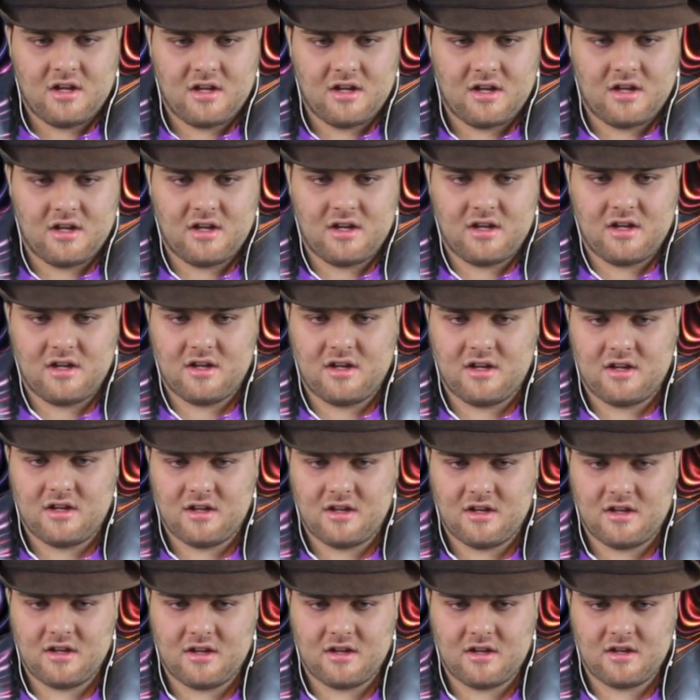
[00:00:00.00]

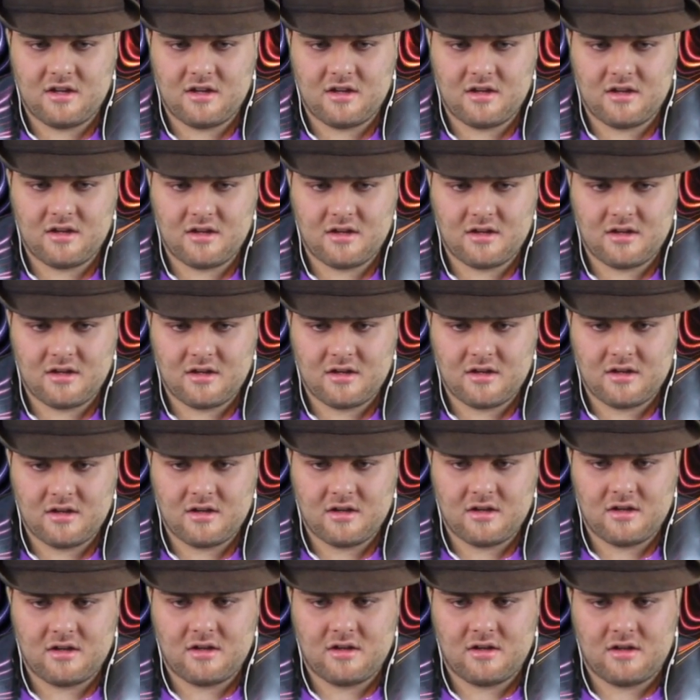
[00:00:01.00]

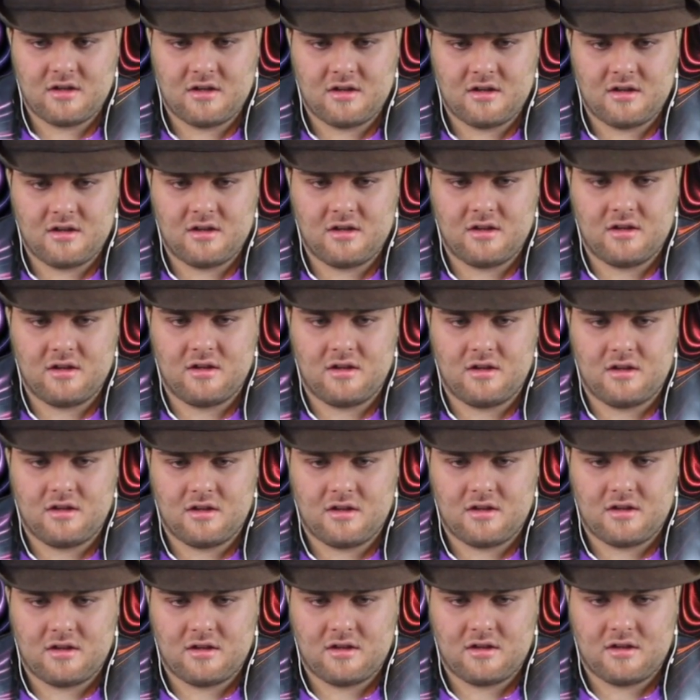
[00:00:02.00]

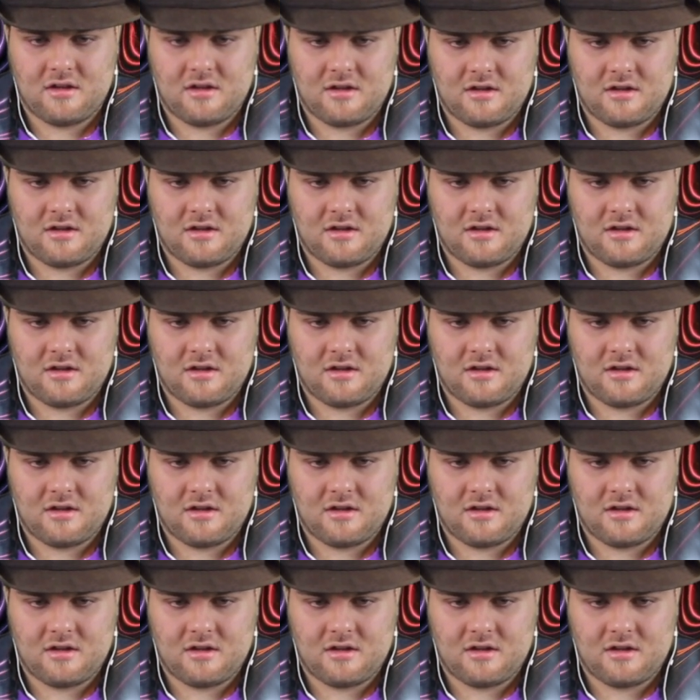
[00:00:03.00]
No one is speaking in this clip.